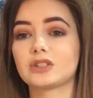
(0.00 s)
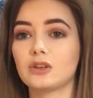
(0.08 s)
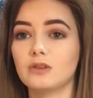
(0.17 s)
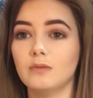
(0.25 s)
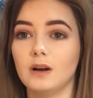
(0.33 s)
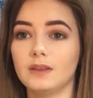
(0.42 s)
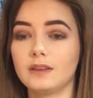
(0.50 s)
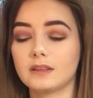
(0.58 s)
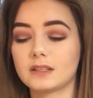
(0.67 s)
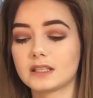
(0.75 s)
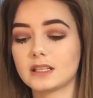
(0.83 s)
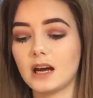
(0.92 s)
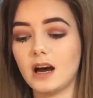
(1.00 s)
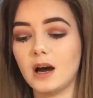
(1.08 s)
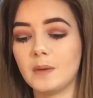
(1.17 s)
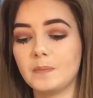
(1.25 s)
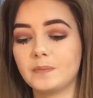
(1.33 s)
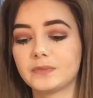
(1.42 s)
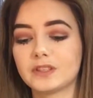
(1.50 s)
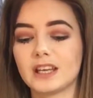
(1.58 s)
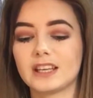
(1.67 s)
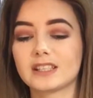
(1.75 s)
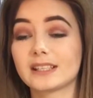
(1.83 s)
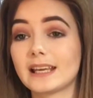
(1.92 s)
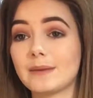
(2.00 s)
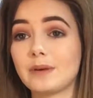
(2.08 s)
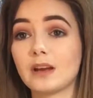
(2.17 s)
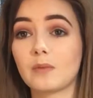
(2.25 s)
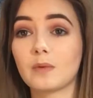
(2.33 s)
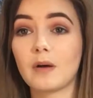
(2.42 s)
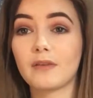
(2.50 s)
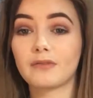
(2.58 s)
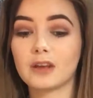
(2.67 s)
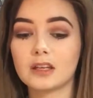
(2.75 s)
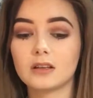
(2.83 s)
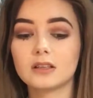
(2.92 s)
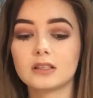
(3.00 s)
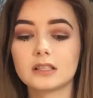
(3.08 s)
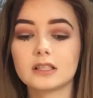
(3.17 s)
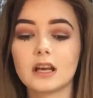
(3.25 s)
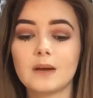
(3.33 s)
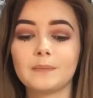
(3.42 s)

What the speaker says: 2 months. So that's just keeping up with my fitness.